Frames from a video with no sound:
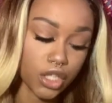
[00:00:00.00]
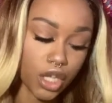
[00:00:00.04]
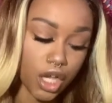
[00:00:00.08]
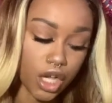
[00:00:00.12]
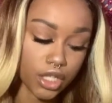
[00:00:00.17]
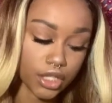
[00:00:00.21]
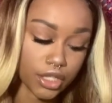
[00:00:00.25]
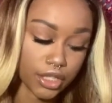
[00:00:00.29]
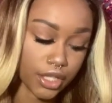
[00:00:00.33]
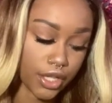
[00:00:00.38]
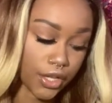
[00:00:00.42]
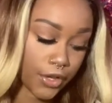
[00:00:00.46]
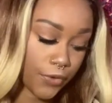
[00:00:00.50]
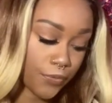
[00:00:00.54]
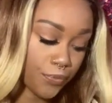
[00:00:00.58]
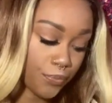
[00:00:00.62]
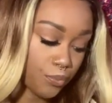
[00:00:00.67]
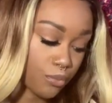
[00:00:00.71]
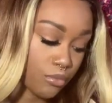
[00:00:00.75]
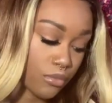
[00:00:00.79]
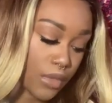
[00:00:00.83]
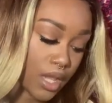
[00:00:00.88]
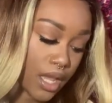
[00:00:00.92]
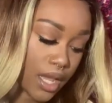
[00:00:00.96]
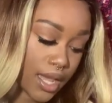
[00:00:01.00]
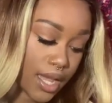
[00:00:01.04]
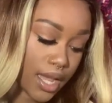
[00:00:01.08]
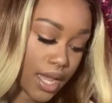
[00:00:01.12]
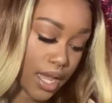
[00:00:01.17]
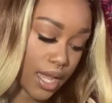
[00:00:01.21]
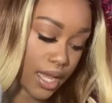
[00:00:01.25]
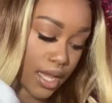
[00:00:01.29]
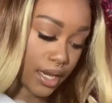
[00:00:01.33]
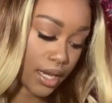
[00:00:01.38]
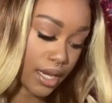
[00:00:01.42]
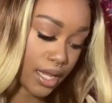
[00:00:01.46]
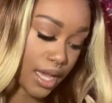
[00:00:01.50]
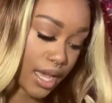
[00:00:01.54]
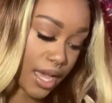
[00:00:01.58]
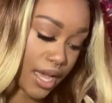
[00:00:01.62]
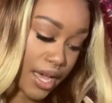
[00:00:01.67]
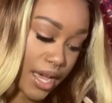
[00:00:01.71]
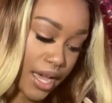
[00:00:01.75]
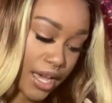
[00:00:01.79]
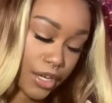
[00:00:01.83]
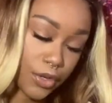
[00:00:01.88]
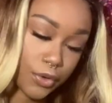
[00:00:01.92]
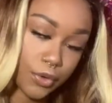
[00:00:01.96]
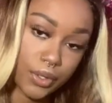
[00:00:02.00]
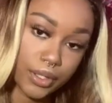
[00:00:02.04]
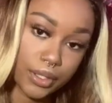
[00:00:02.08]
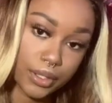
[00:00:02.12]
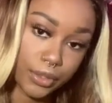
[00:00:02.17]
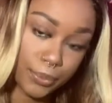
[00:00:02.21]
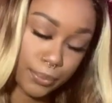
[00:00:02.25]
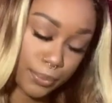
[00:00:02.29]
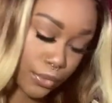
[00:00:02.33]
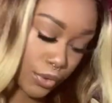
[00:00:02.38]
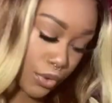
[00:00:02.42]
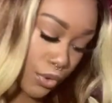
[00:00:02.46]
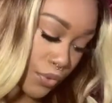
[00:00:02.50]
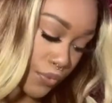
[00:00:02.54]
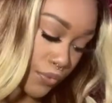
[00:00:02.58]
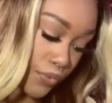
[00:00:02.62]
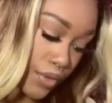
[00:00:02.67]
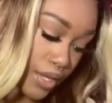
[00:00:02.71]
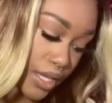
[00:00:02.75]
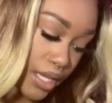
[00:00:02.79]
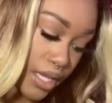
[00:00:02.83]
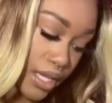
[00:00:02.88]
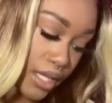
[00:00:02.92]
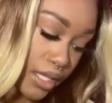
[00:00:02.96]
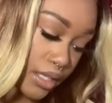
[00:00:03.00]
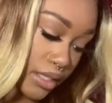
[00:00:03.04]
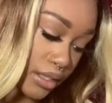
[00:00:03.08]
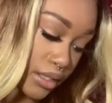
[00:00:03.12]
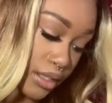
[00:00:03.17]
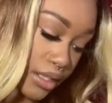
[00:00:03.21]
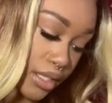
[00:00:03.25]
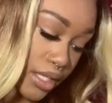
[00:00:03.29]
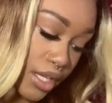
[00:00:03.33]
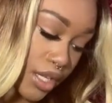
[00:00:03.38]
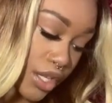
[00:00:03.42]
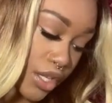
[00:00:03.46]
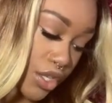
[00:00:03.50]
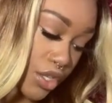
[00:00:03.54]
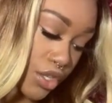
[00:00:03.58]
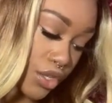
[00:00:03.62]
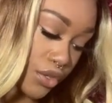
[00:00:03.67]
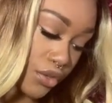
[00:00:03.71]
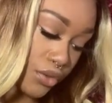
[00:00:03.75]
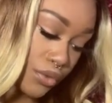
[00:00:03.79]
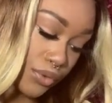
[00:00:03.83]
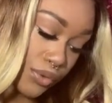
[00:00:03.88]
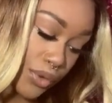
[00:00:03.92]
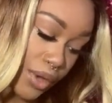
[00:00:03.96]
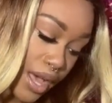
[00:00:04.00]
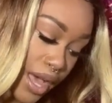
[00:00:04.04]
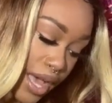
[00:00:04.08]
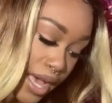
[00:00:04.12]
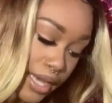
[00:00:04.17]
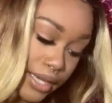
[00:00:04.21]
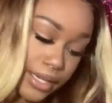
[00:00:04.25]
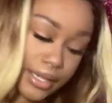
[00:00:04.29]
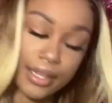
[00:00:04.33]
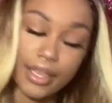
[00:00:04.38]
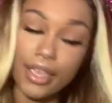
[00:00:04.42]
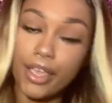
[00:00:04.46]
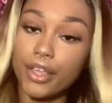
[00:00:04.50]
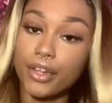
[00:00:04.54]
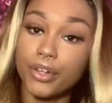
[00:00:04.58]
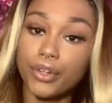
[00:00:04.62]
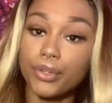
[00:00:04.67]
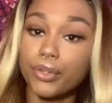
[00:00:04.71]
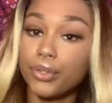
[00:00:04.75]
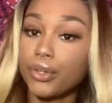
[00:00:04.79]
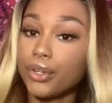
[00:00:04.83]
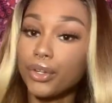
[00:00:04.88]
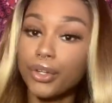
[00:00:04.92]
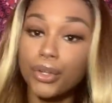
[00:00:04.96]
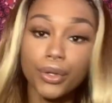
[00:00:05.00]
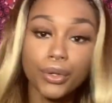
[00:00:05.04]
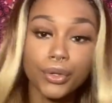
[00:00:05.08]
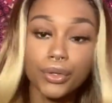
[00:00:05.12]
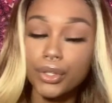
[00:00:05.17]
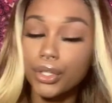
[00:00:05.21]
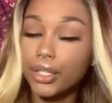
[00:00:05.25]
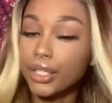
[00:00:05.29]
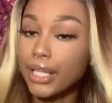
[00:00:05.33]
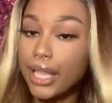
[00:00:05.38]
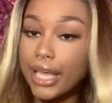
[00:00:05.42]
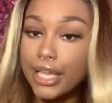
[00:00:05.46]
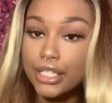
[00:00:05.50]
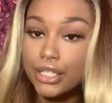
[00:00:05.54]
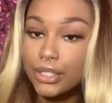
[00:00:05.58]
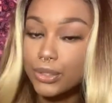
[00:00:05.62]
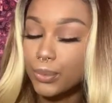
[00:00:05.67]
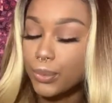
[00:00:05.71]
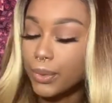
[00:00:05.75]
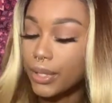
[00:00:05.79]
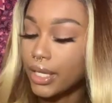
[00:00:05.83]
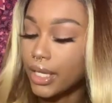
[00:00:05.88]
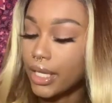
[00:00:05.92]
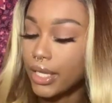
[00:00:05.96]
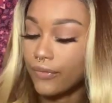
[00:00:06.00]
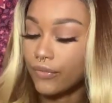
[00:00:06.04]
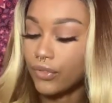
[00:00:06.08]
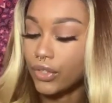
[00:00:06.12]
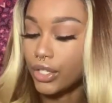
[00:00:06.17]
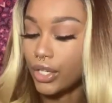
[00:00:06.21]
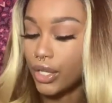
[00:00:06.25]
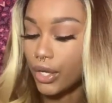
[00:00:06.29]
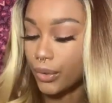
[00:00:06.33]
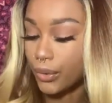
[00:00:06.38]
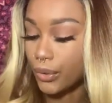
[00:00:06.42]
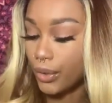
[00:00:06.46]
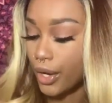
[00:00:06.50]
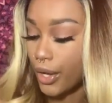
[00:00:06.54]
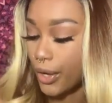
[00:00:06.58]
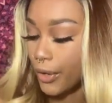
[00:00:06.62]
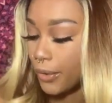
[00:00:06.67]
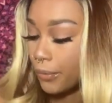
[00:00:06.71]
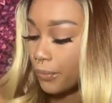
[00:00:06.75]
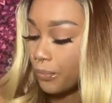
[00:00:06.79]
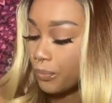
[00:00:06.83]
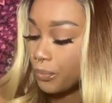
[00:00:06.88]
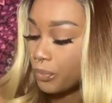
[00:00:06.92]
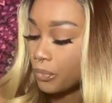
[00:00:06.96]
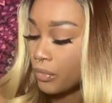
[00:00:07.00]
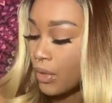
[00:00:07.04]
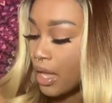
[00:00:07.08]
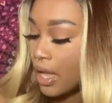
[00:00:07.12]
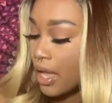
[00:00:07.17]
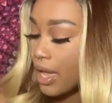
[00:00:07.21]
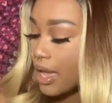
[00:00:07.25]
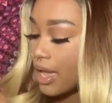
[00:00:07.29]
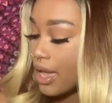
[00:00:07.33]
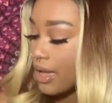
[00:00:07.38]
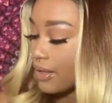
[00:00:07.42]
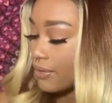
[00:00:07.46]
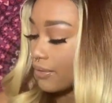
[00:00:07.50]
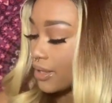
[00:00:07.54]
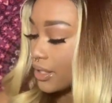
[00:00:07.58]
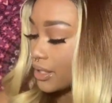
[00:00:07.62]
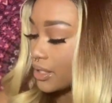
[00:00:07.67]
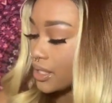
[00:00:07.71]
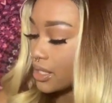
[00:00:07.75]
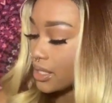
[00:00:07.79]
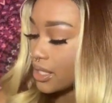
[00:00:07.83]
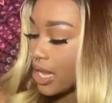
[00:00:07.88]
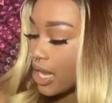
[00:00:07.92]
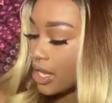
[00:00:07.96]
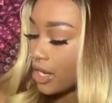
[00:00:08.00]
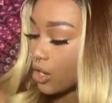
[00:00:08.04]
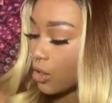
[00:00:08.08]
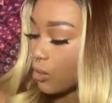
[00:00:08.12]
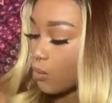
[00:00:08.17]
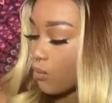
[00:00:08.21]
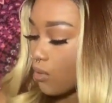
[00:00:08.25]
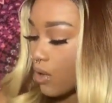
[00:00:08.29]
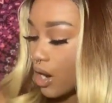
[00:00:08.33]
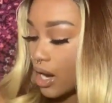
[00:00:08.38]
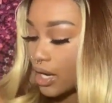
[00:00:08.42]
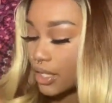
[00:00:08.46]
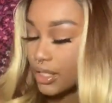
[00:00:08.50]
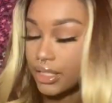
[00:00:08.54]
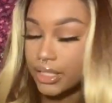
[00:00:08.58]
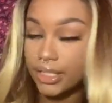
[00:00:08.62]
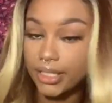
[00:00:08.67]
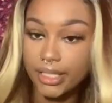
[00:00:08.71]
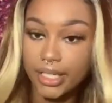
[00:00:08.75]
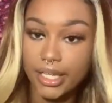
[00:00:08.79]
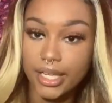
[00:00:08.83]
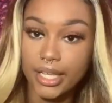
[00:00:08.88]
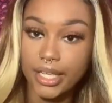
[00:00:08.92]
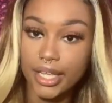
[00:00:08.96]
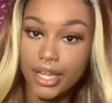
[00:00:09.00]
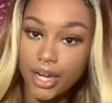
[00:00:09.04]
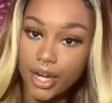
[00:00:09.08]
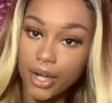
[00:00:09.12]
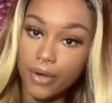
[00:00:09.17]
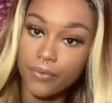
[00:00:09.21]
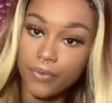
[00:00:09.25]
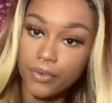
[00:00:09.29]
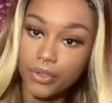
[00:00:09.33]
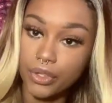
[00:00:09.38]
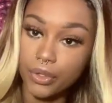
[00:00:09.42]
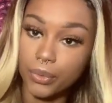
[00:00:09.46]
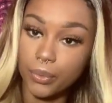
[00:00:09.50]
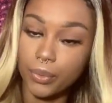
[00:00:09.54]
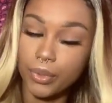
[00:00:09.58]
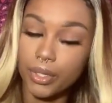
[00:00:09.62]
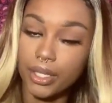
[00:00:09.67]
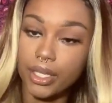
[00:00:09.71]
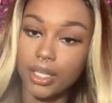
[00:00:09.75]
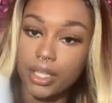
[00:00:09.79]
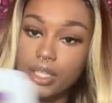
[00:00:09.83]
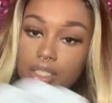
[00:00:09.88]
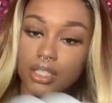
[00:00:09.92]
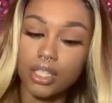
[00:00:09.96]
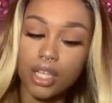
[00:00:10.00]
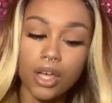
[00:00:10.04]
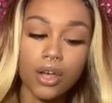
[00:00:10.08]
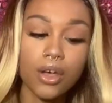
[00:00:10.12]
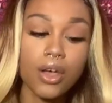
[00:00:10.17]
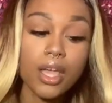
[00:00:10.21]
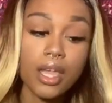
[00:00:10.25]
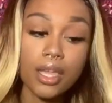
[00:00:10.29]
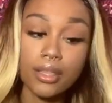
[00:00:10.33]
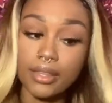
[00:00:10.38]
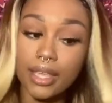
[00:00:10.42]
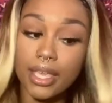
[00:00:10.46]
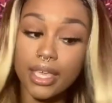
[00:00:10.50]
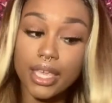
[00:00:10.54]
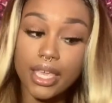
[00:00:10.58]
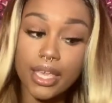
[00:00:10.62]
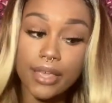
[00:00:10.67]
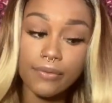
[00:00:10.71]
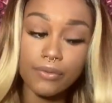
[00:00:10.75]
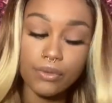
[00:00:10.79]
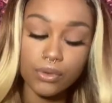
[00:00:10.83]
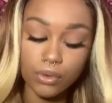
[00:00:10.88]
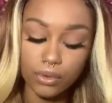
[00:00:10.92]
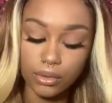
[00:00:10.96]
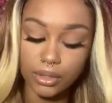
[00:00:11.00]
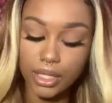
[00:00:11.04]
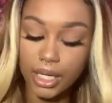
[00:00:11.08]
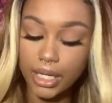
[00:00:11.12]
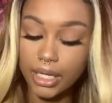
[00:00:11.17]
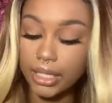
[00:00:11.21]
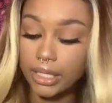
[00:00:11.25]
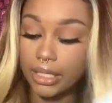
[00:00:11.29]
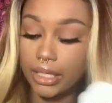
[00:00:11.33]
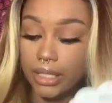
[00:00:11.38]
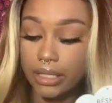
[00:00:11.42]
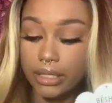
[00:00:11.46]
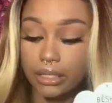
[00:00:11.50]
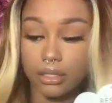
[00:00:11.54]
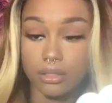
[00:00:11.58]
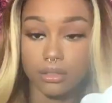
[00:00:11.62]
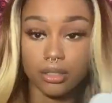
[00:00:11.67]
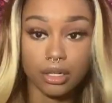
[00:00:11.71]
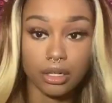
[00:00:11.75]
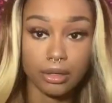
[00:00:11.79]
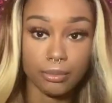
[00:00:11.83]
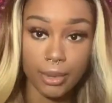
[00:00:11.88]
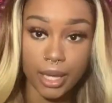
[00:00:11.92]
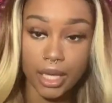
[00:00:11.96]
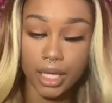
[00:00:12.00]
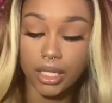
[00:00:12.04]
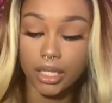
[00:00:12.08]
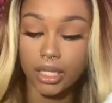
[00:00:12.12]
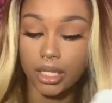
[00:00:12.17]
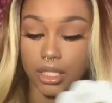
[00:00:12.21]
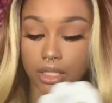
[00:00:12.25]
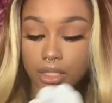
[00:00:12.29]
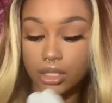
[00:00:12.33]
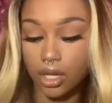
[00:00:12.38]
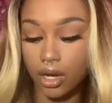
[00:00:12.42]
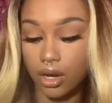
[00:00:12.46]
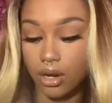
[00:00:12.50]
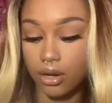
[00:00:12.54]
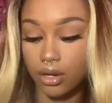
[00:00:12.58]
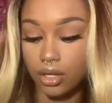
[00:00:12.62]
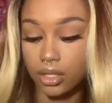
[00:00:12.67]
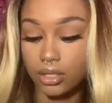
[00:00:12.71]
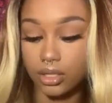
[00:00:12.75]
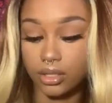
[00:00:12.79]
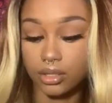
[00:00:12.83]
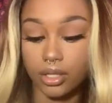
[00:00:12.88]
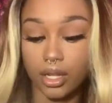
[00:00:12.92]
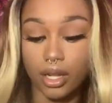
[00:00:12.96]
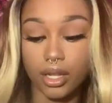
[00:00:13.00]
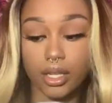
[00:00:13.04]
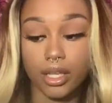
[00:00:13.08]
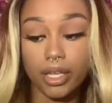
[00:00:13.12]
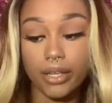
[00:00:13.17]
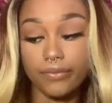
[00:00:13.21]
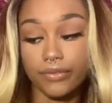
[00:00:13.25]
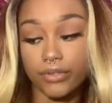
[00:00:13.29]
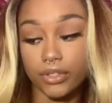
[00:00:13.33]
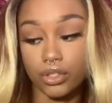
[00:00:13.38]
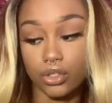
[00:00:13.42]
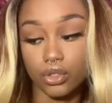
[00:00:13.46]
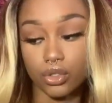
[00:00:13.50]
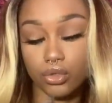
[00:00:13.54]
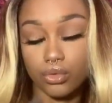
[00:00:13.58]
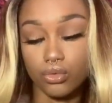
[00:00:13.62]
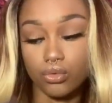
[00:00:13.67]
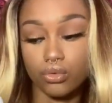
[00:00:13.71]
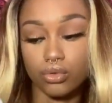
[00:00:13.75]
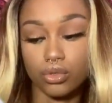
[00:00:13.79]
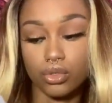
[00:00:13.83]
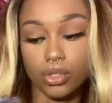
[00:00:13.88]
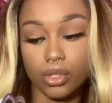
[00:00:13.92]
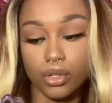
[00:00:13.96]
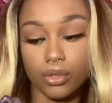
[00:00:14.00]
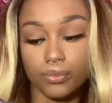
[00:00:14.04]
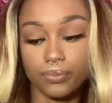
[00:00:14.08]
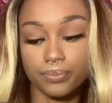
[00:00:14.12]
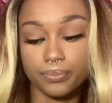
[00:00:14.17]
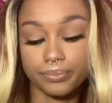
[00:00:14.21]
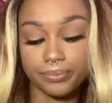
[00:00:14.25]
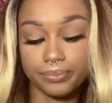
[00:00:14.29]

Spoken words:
also. And then how to remove it, and tell you how to handle the lace wig if you don't know. And this is how to wash and care for the wig. So they give you a lot of details on the back of these cards. They give you two, so